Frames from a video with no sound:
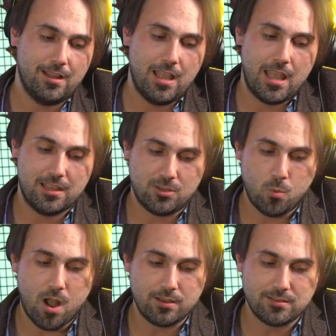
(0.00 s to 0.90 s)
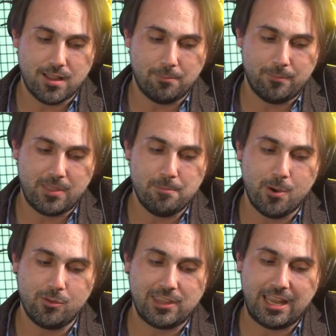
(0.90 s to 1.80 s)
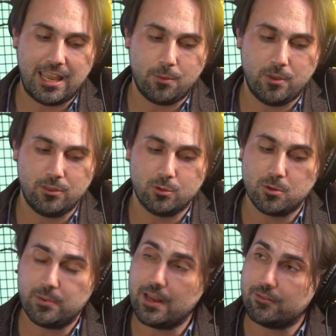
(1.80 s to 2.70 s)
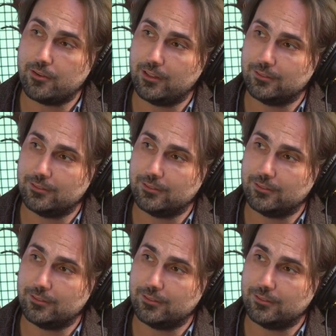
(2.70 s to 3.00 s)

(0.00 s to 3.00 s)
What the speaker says: As he walks up, they both get hit with norepinephrine,